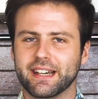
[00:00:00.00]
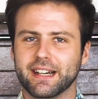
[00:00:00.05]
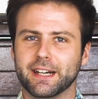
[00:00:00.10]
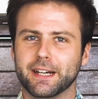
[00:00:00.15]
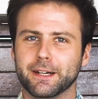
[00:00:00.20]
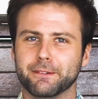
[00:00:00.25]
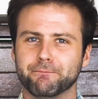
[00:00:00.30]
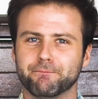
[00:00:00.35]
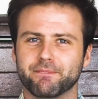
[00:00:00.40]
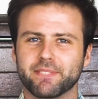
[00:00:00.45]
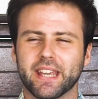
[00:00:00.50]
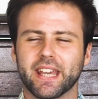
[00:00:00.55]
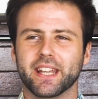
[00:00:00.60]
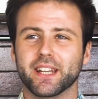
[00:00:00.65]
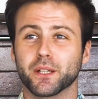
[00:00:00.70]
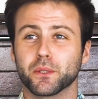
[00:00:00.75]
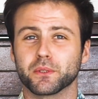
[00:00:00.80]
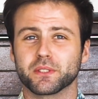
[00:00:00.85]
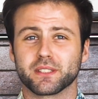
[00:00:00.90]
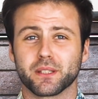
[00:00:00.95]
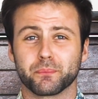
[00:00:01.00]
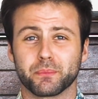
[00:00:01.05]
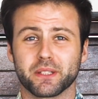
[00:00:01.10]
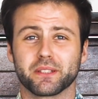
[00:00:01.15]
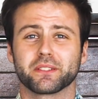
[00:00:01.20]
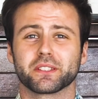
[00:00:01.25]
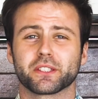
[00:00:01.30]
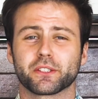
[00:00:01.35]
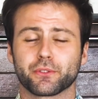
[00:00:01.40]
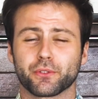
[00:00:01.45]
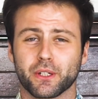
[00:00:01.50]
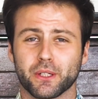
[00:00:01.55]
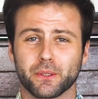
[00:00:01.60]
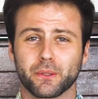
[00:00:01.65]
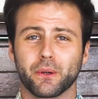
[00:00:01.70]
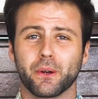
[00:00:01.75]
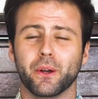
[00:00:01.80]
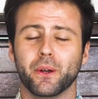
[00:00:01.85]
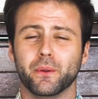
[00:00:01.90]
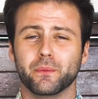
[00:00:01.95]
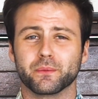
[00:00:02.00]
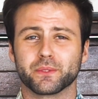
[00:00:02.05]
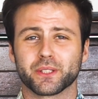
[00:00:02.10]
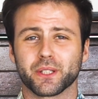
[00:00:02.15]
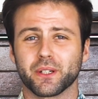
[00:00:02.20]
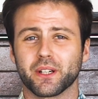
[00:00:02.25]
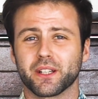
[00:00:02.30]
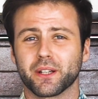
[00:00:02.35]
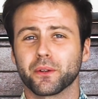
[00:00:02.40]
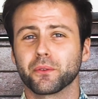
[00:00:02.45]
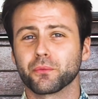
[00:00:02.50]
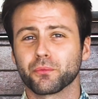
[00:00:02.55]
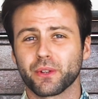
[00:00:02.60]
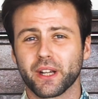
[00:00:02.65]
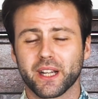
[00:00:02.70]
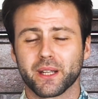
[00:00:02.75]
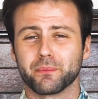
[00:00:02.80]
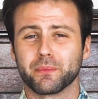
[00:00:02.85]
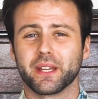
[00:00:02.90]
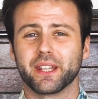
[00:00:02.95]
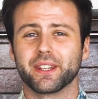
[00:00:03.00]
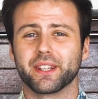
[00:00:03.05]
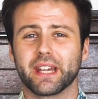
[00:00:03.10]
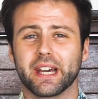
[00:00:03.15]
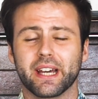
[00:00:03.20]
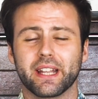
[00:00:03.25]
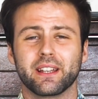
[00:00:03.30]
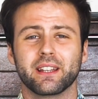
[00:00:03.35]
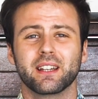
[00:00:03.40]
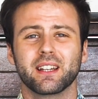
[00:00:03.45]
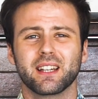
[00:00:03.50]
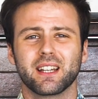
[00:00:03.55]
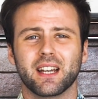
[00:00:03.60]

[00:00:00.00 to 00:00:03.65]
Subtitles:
And it was a bit of a struggle home, so I don't recommend that.